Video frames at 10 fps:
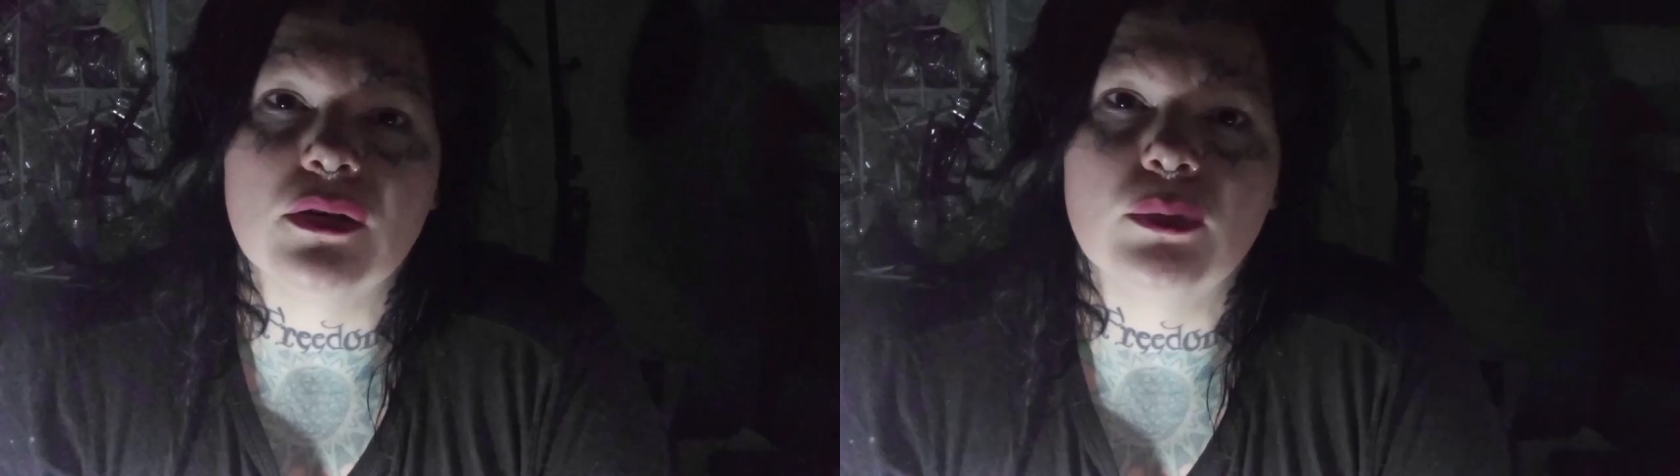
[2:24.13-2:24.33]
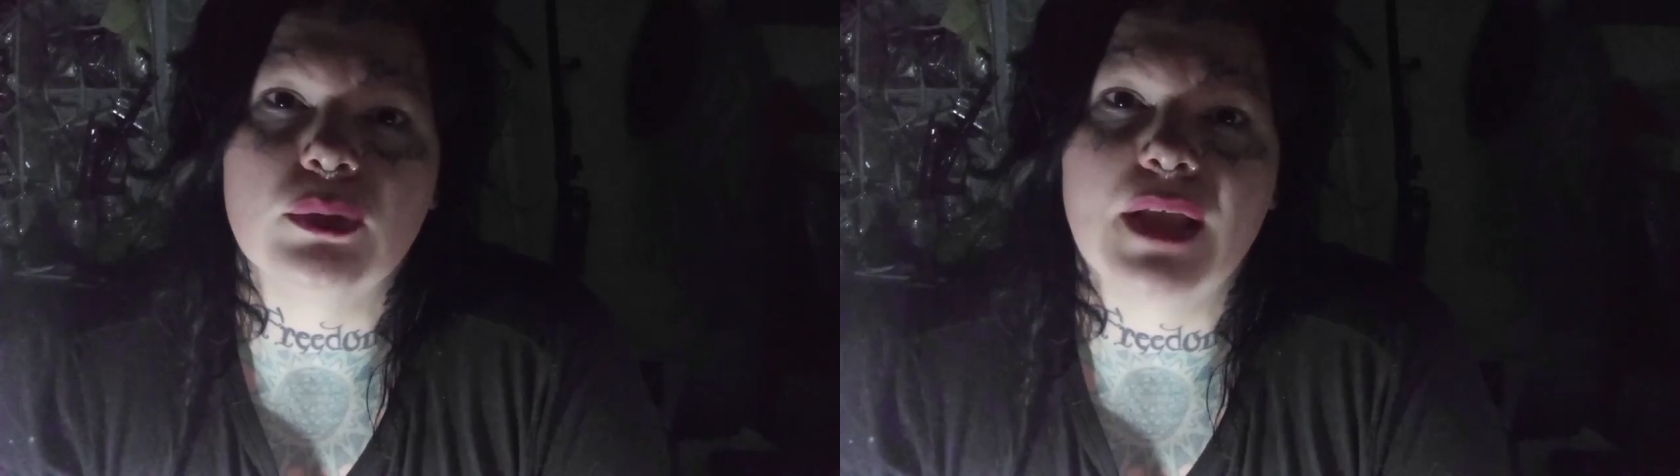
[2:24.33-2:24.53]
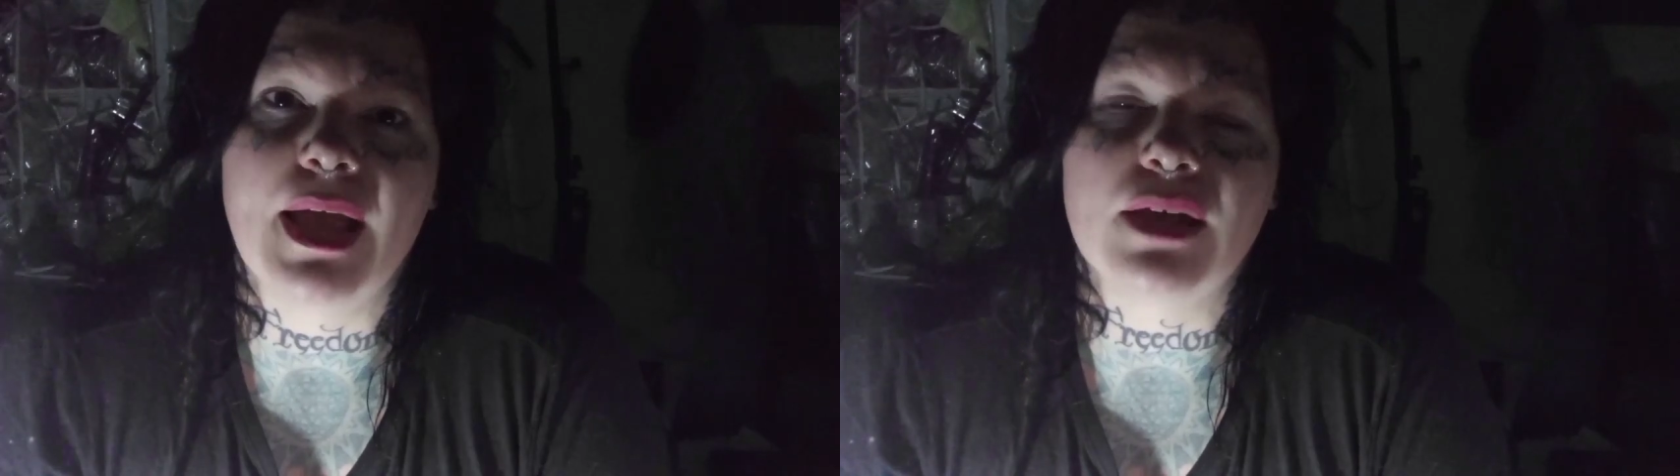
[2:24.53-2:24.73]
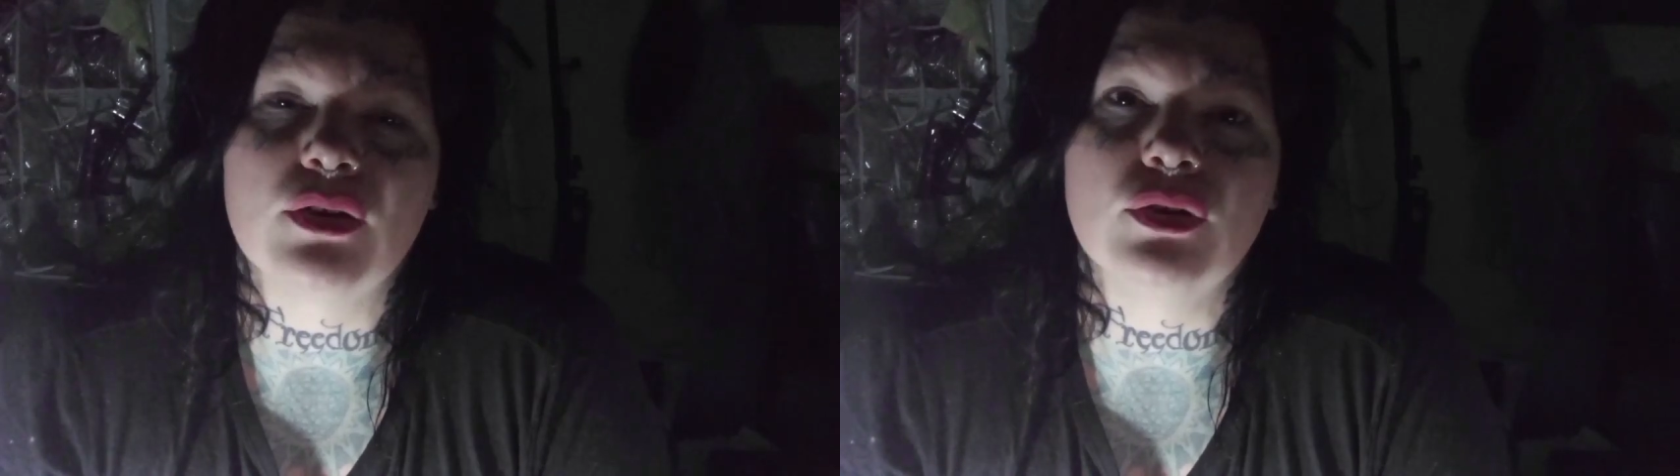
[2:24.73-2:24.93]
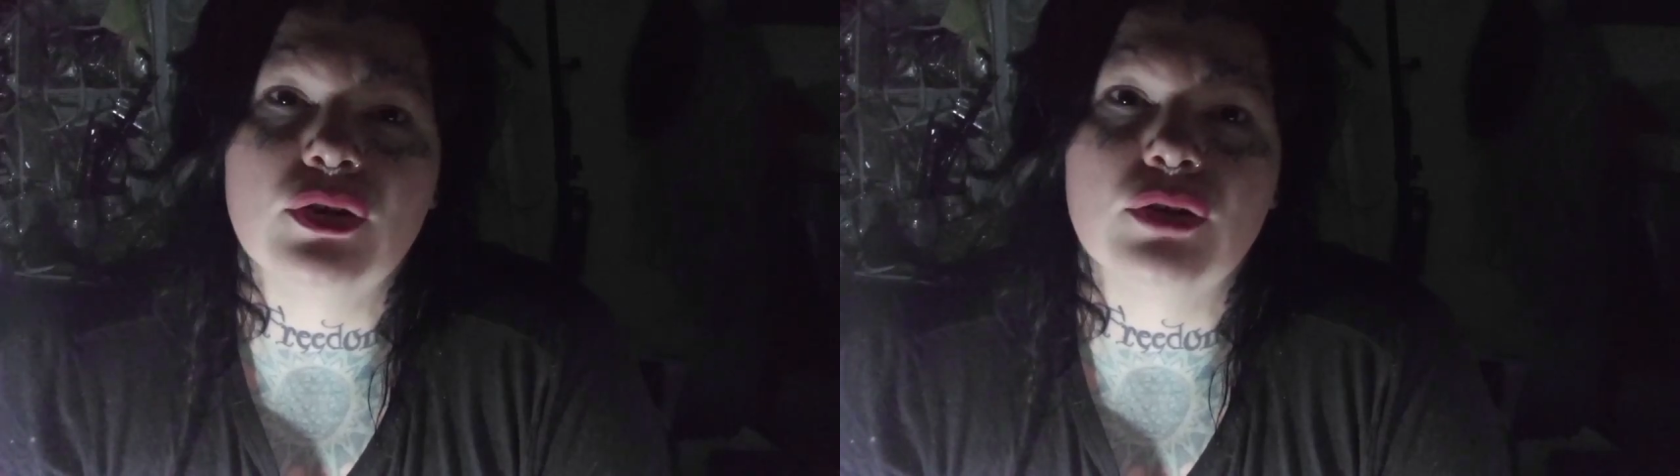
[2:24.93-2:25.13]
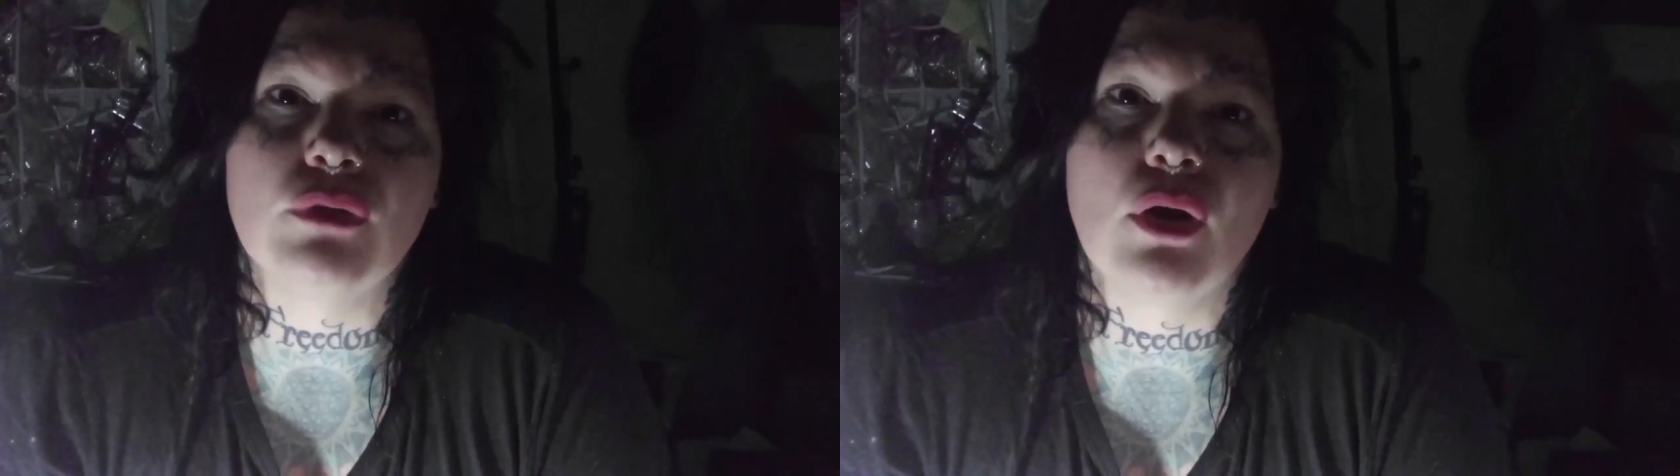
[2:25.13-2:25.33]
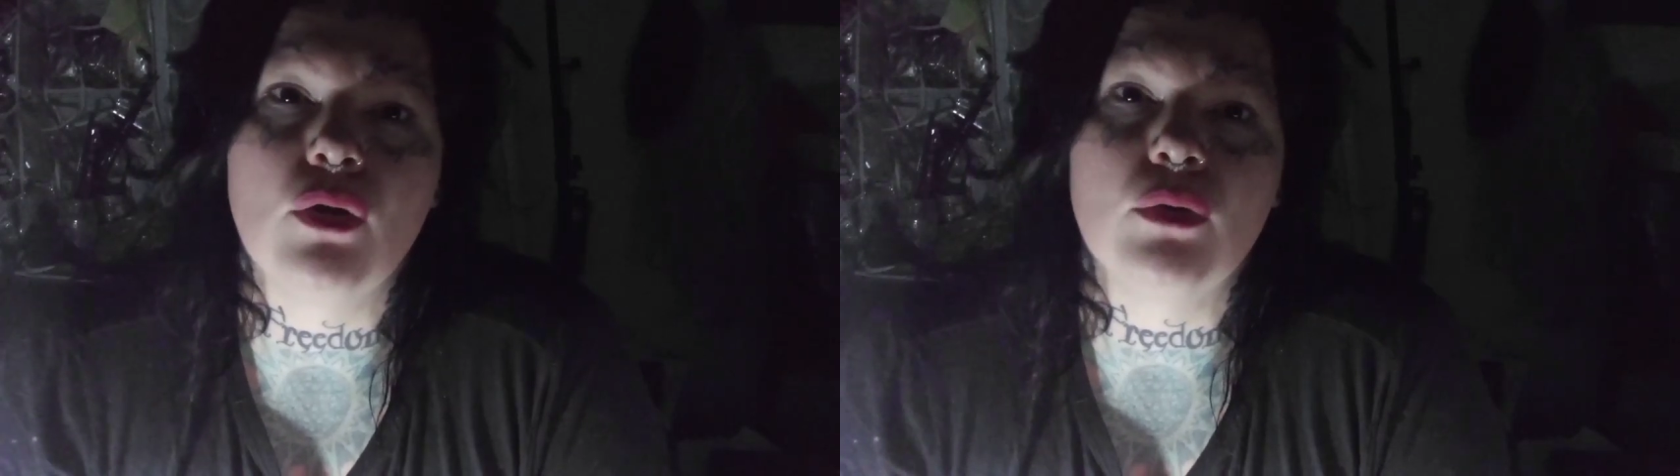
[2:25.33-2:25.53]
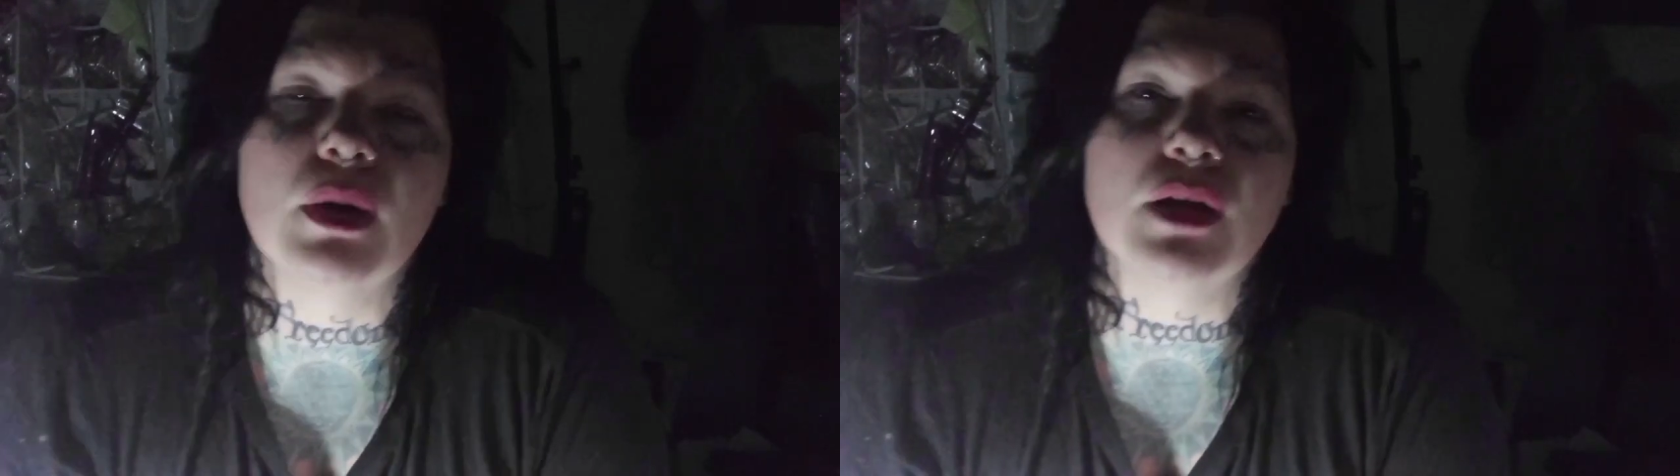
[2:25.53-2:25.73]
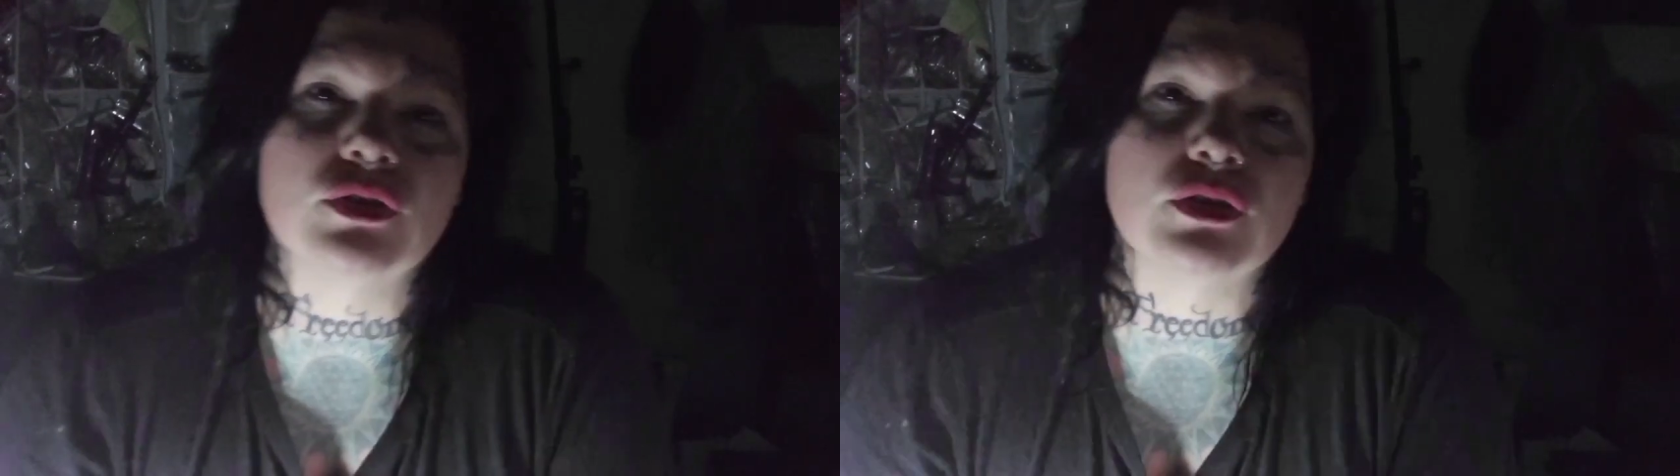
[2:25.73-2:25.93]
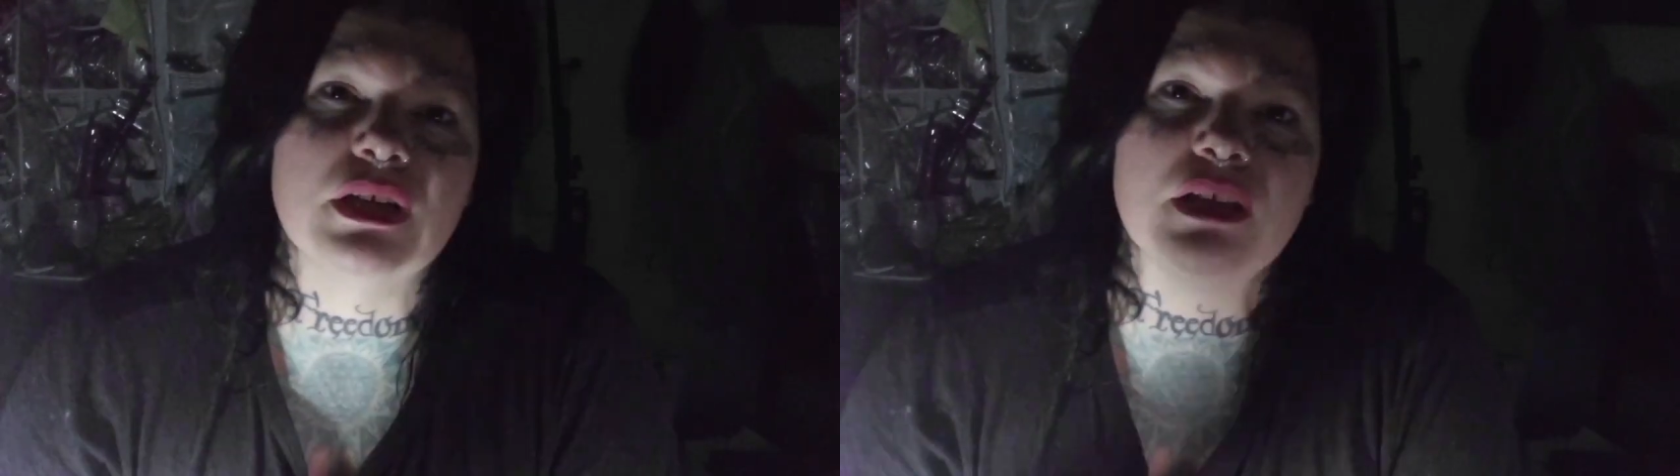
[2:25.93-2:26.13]
a black hooded robe
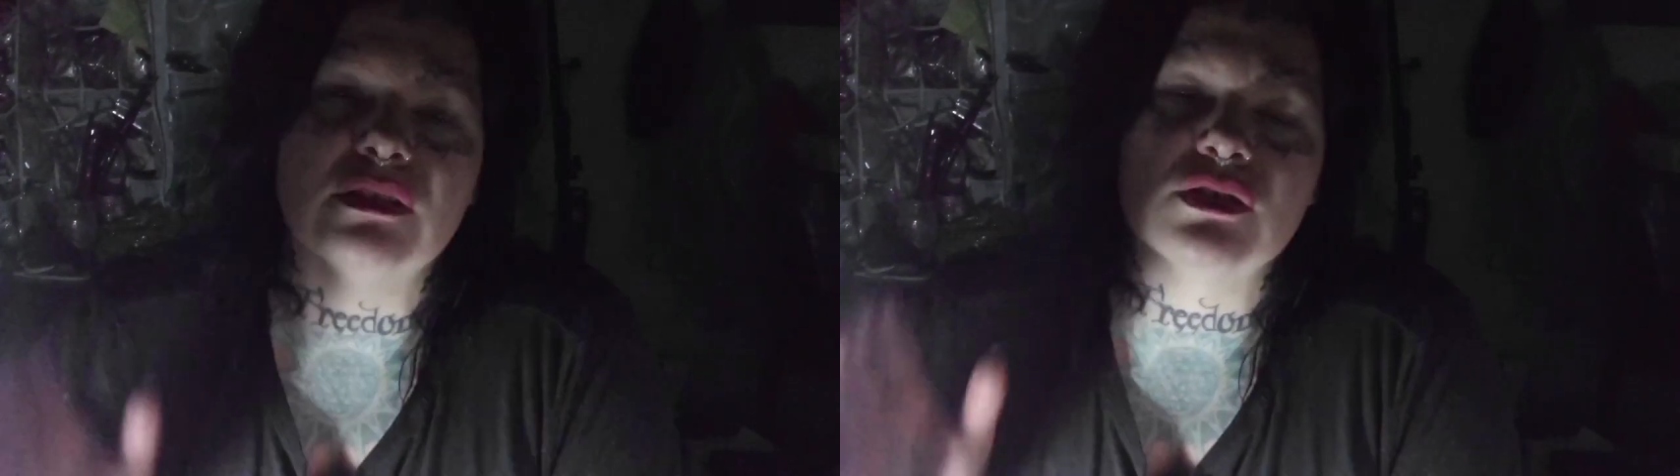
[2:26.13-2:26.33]
underneath